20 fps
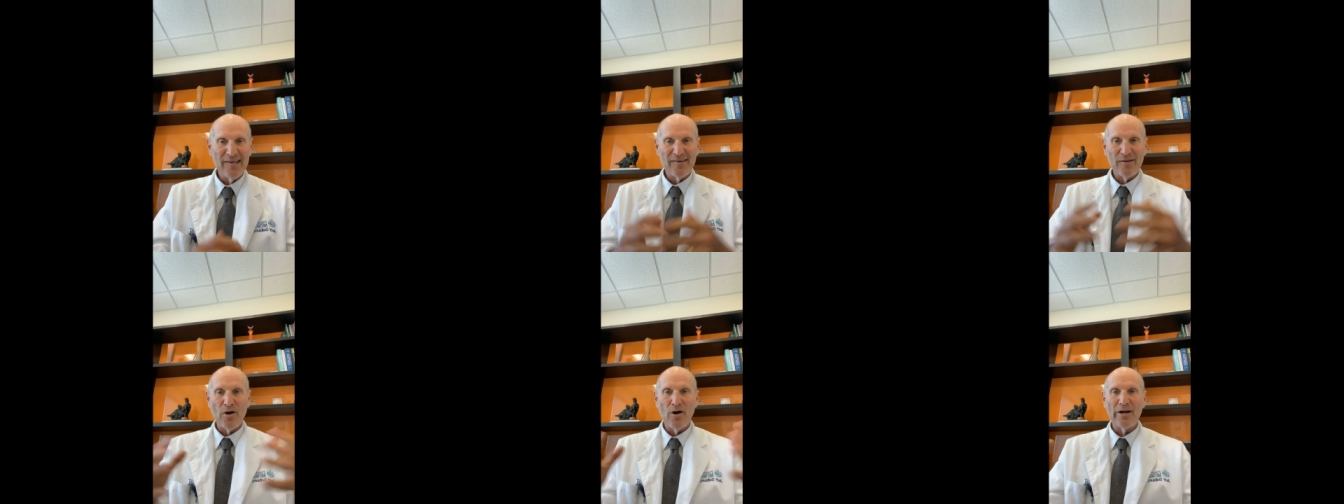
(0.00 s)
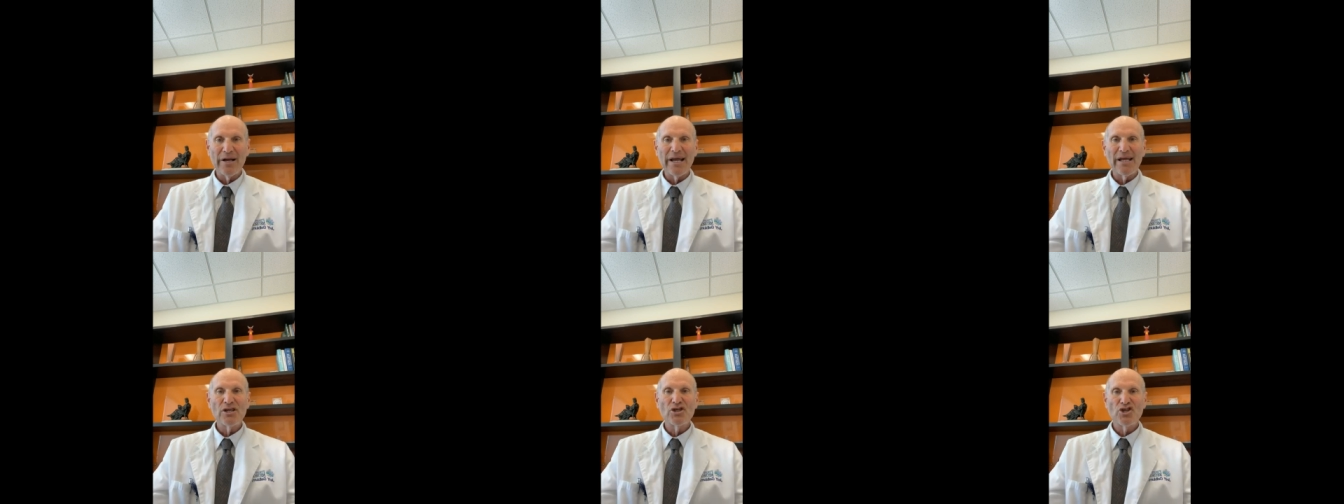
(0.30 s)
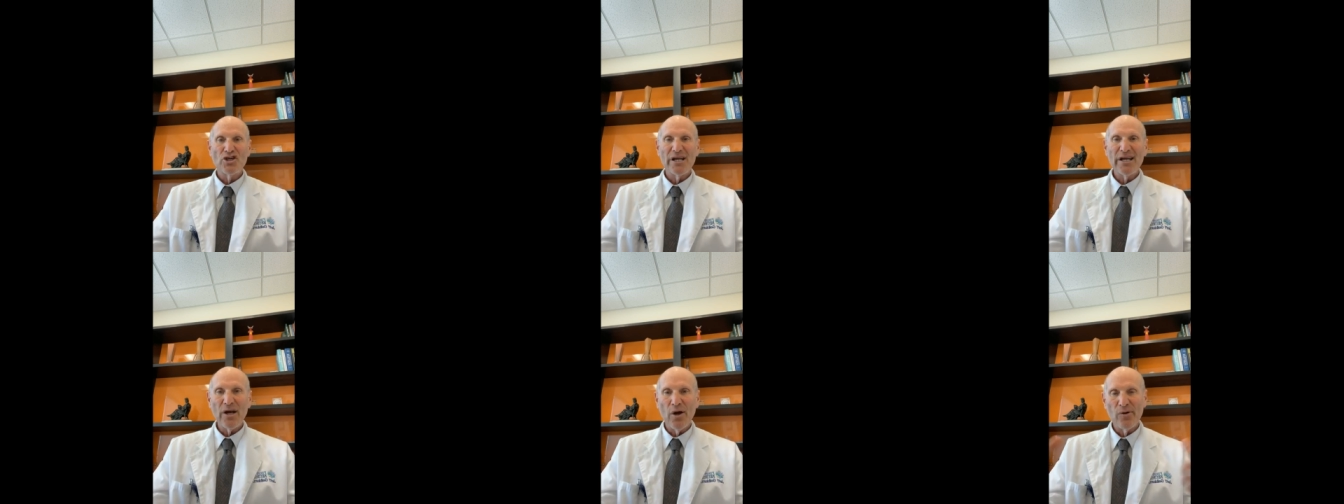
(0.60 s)
It's called
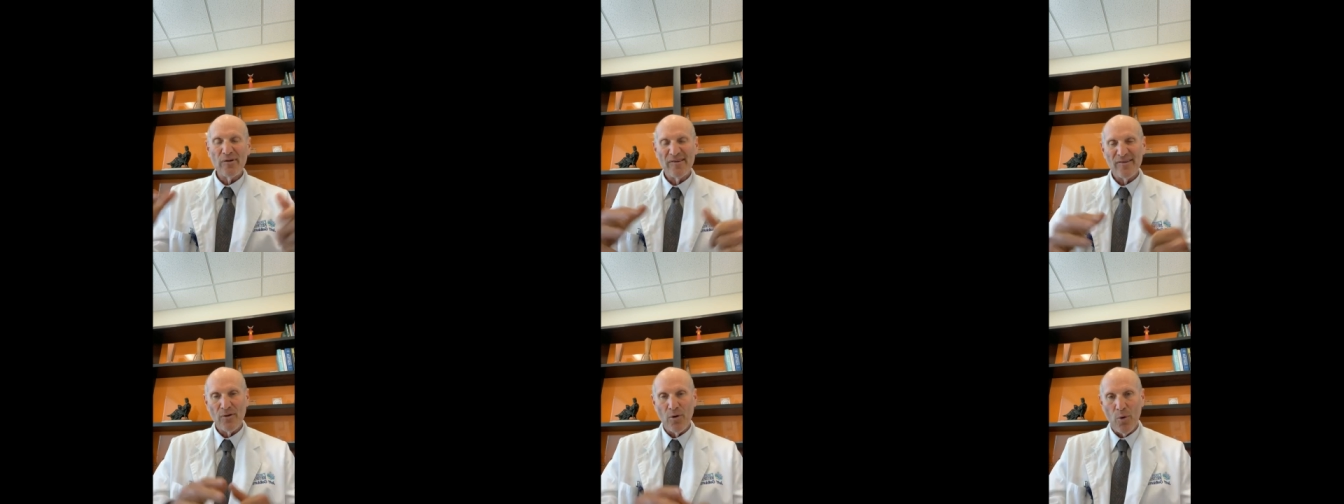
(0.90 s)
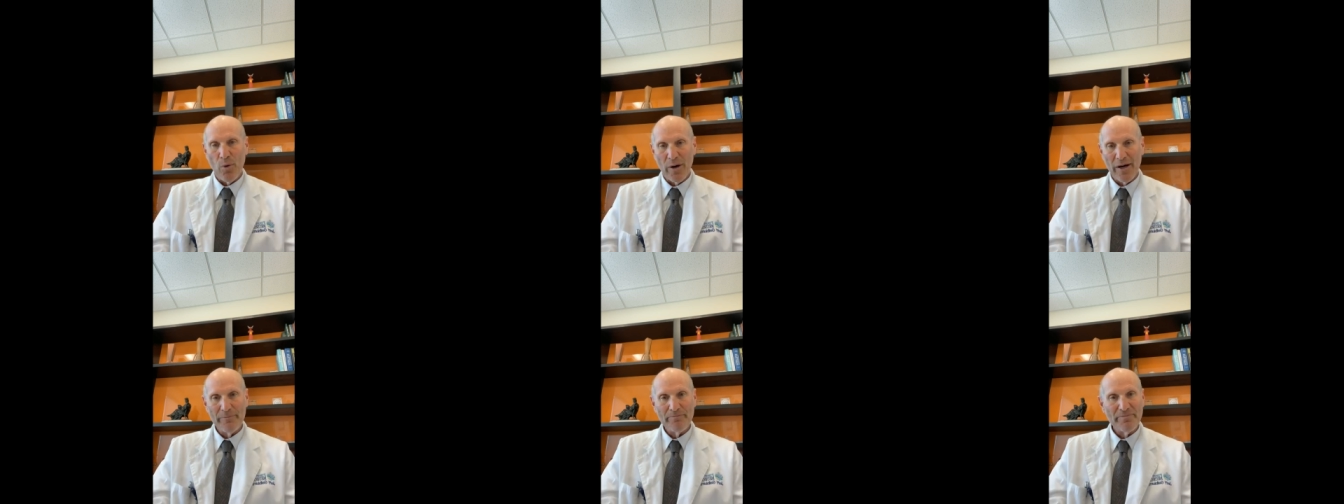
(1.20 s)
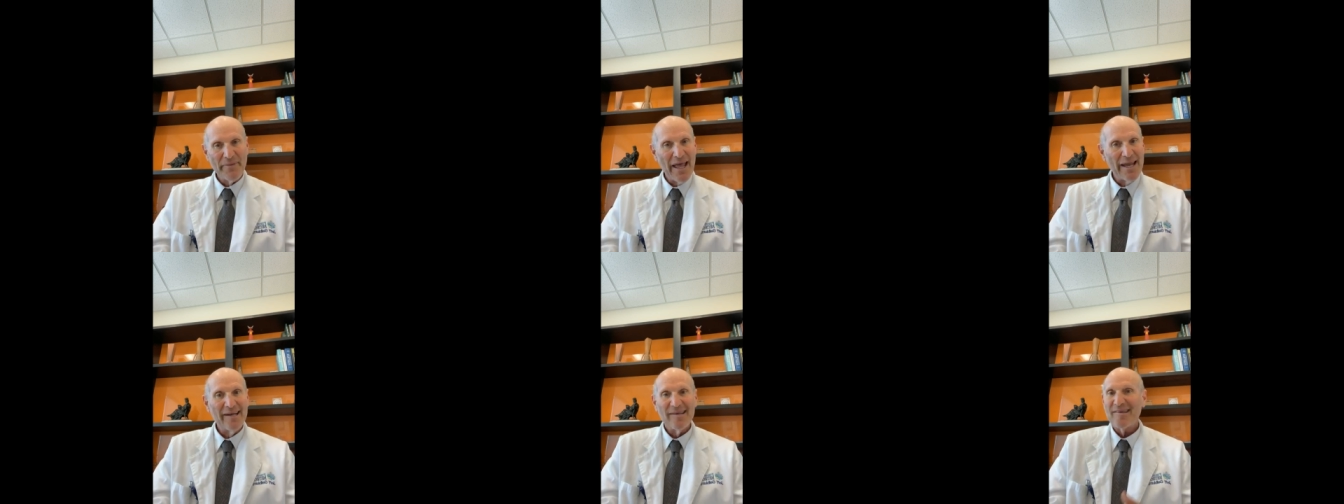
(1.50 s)
a
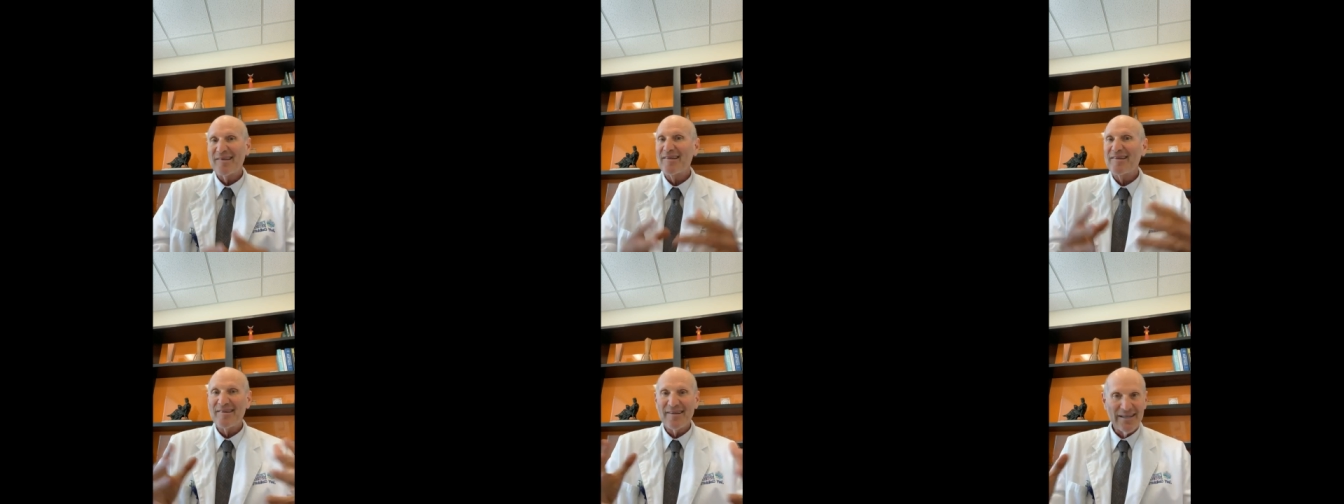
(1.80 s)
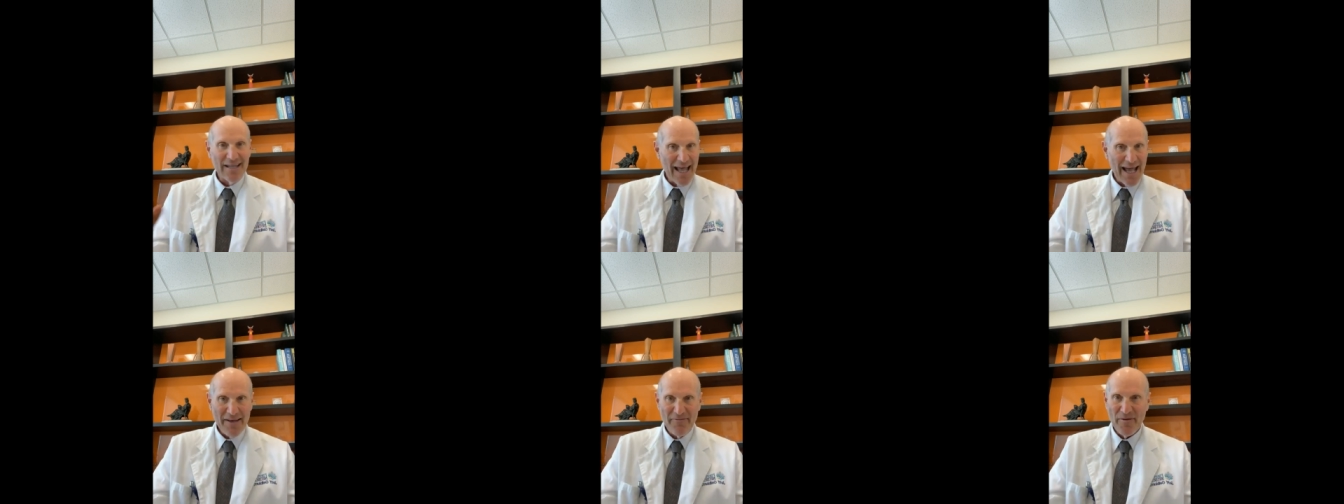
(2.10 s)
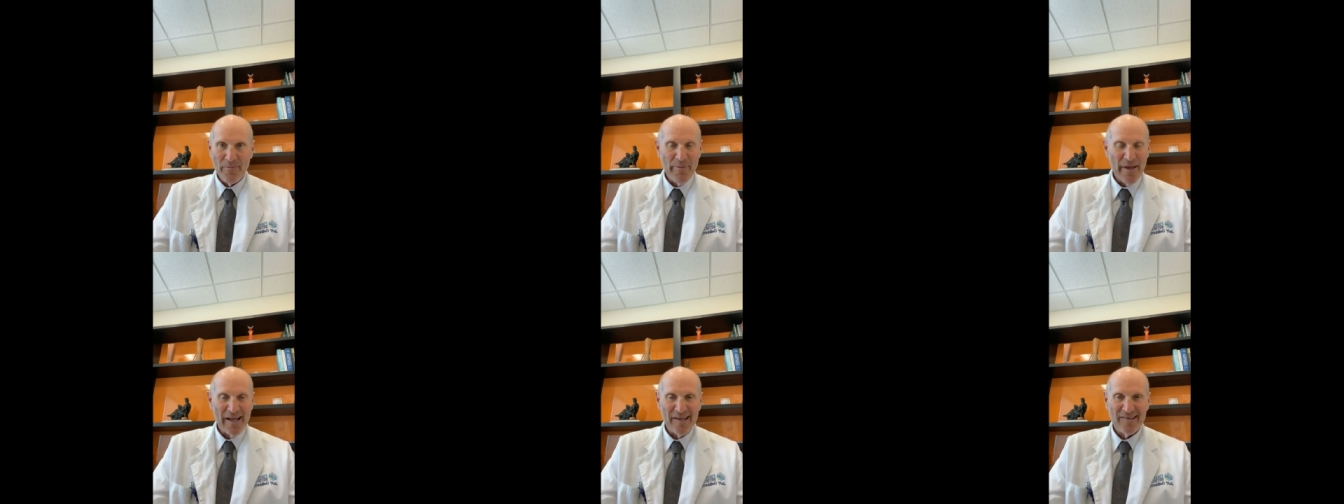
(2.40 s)
GenoScore, and it's a
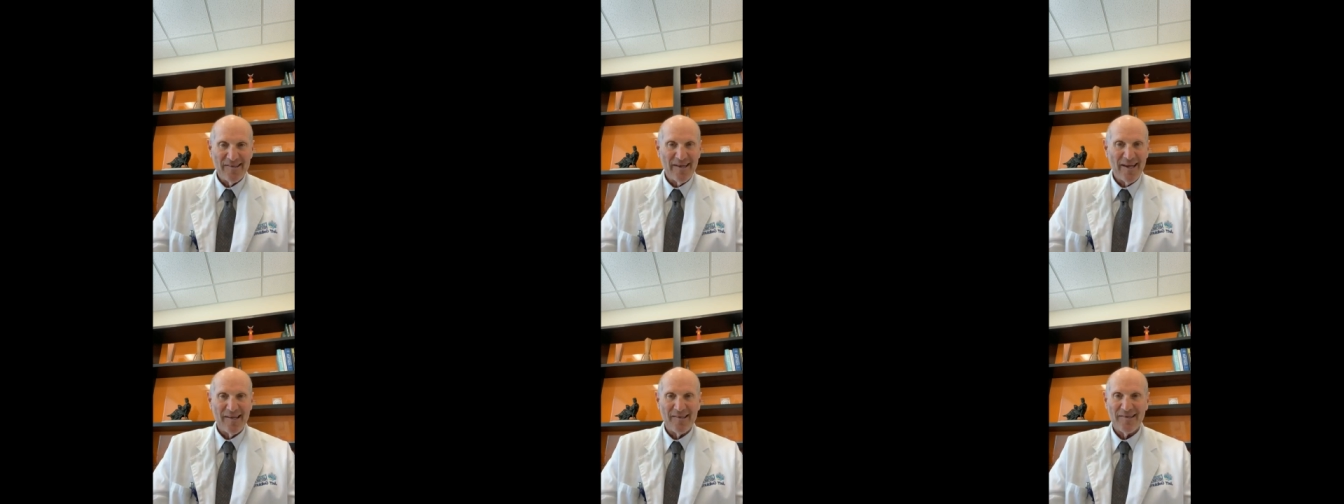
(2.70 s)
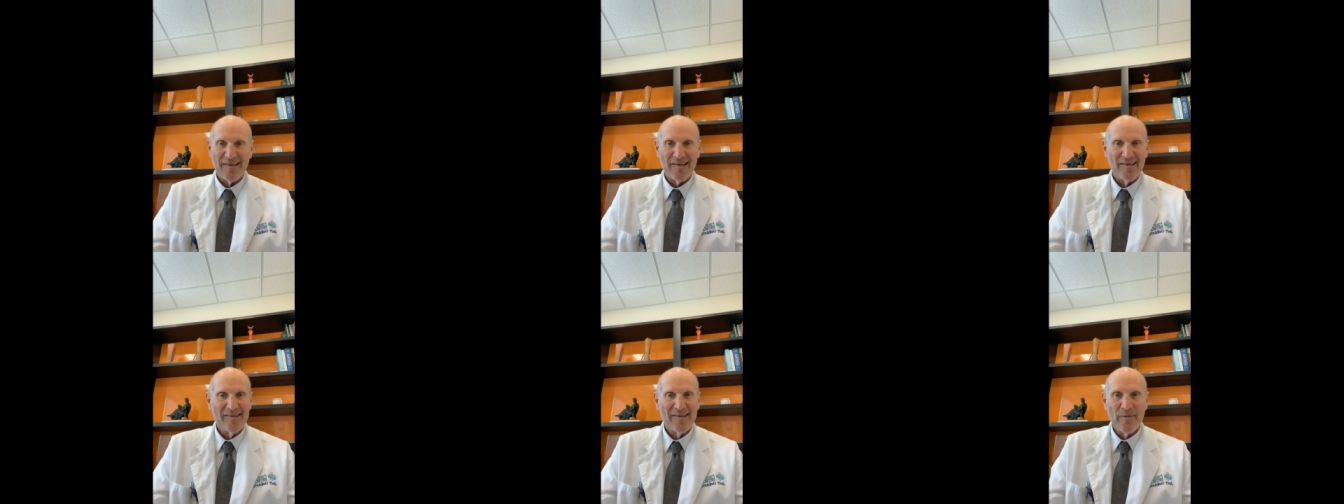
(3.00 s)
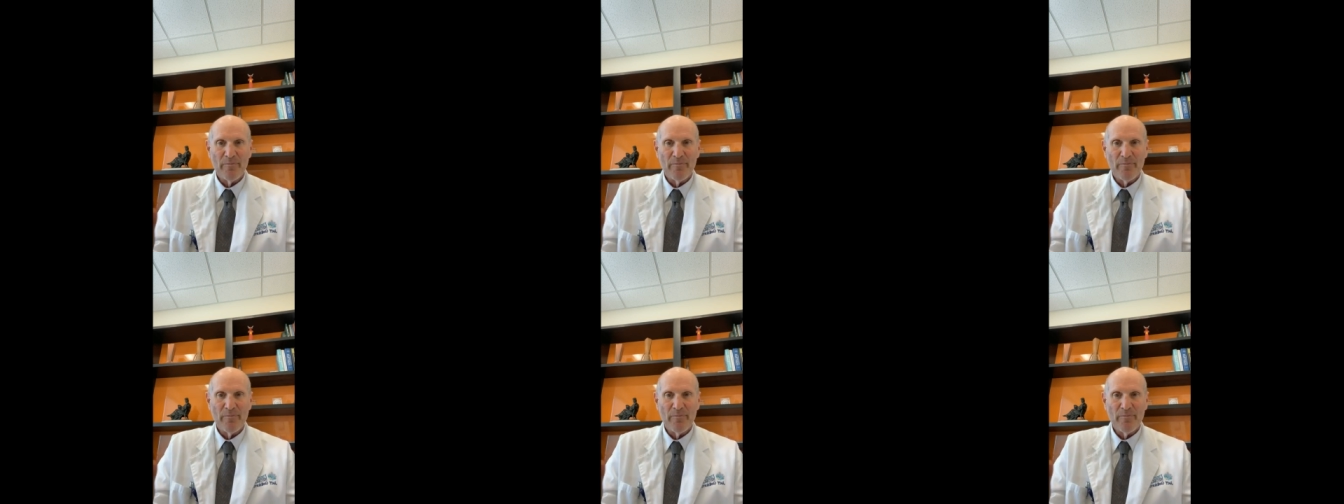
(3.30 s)
saliva-based test,